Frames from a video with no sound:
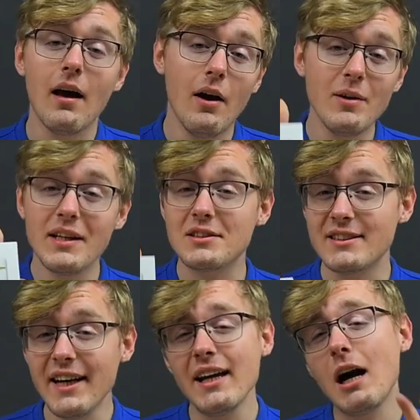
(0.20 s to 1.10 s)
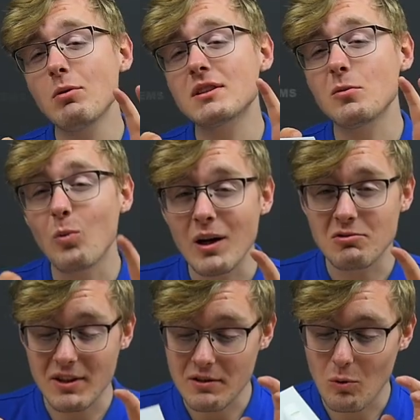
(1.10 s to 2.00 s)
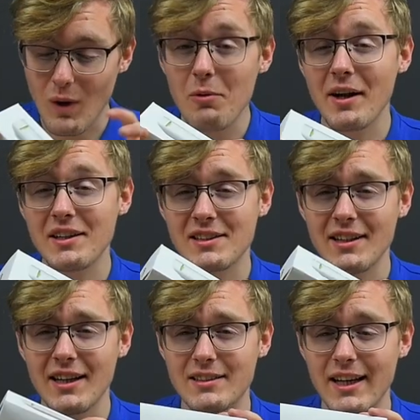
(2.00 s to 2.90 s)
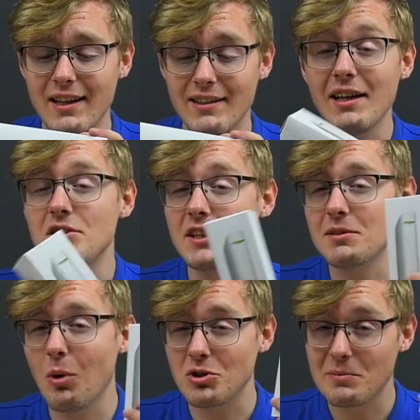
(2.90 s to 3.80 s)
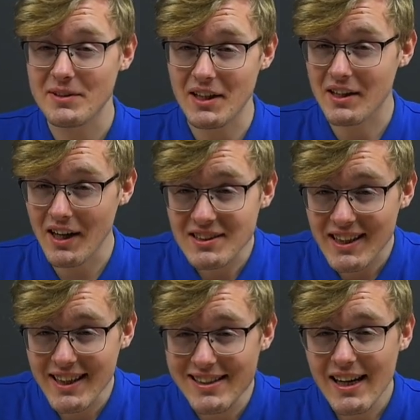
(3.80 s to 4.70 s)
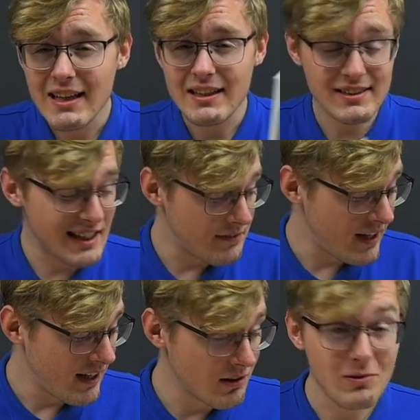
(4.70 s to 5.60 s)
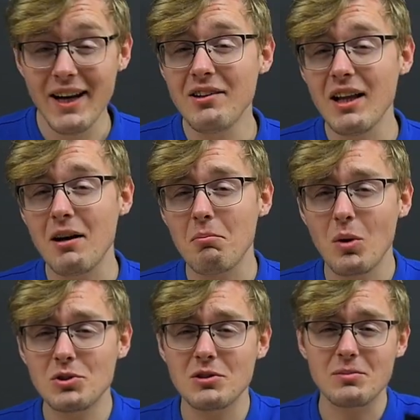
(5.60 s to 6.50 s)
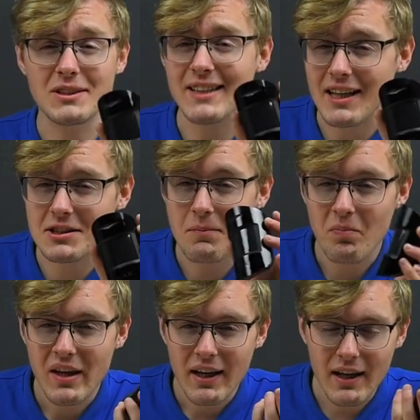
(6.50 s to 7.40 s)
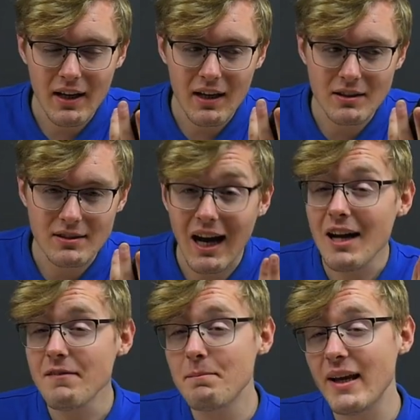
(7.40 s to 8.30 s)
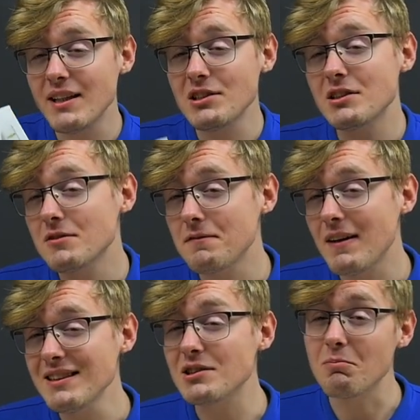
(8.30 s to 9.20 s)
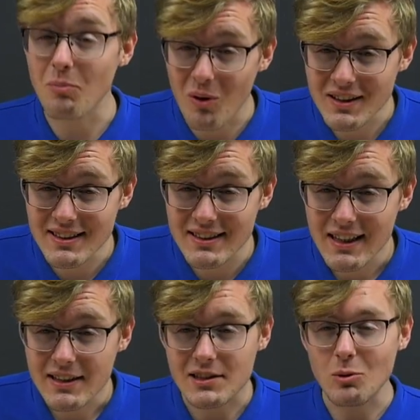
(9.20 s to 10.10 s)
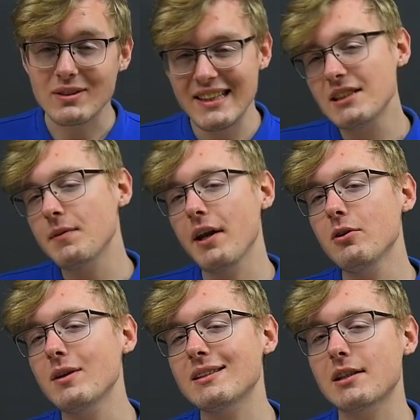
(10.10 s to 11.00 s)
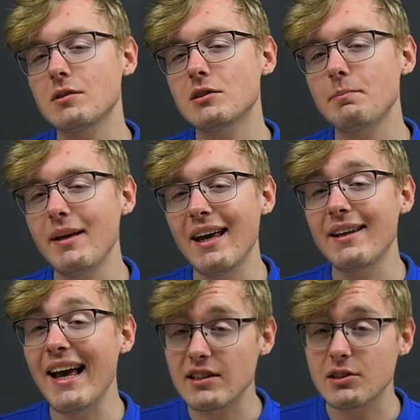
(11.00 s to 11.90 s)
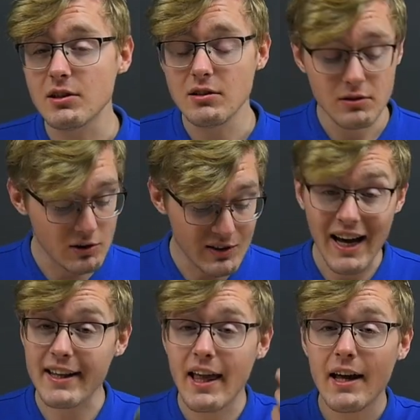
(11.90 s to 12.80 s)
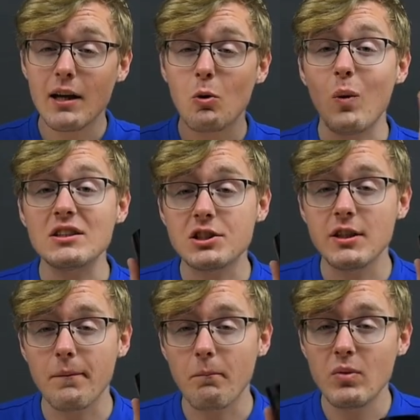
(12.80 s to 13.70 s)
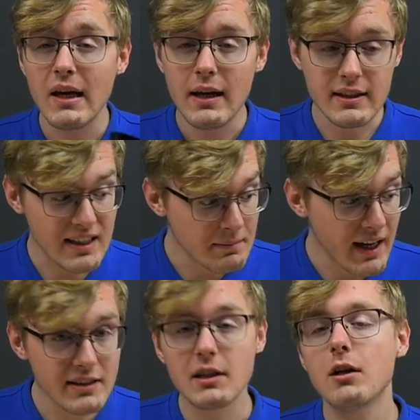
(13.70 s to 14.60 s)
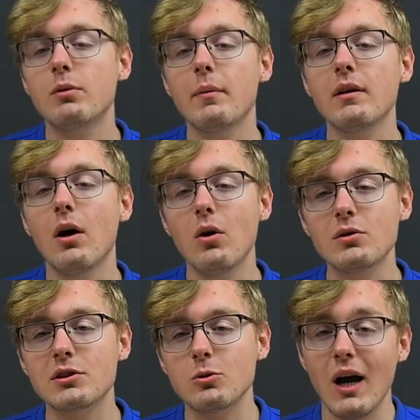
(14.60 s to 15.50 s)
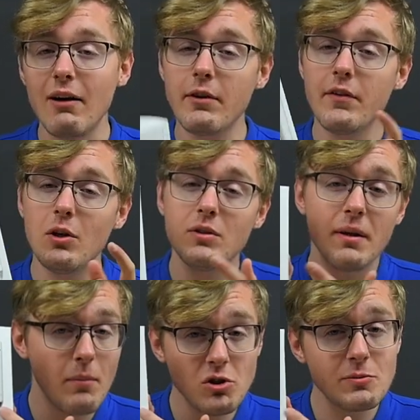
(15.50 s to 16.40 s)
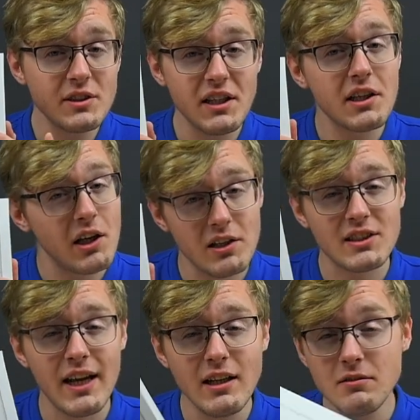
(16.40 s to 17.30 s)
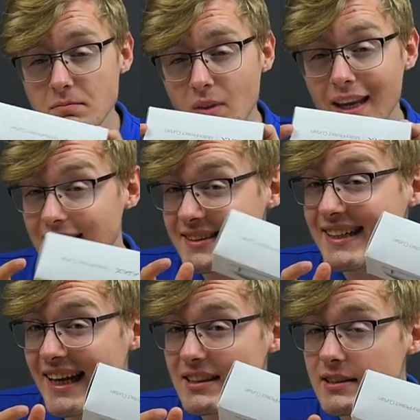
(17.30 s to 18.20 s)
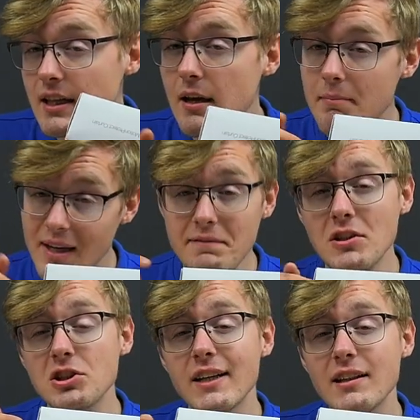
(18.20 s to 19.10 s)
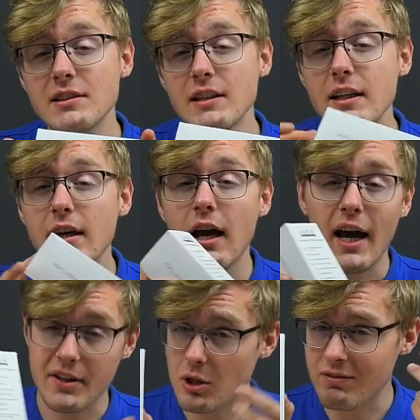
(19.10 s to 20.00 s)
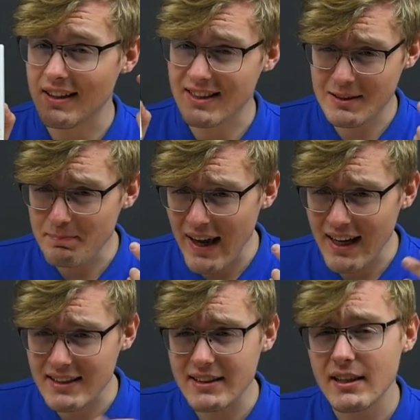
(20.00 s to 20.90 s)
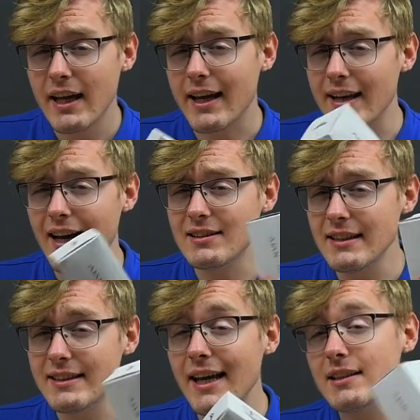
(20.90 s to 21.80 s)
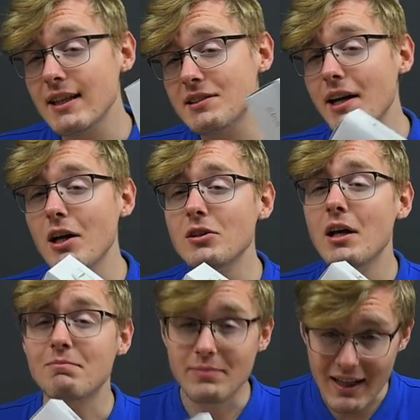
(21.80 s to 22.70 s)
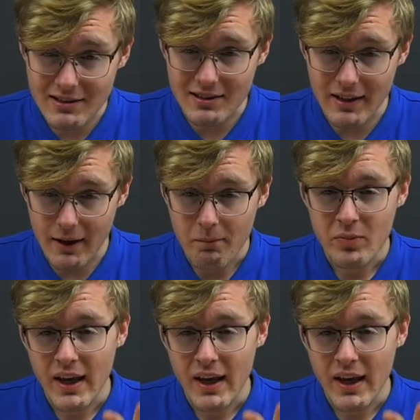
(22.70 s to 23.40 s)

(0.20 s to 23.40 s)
Earlier today, I was wondering why would I select an Ajax MotionProtect curtain instead of a regular MotionProtect, and I've managed to find some points, so this video is going to be an answer to that question. Except that we will also review the MotionProtect curtain, intent, main functionality, uncover specs, connect it and test it out practically.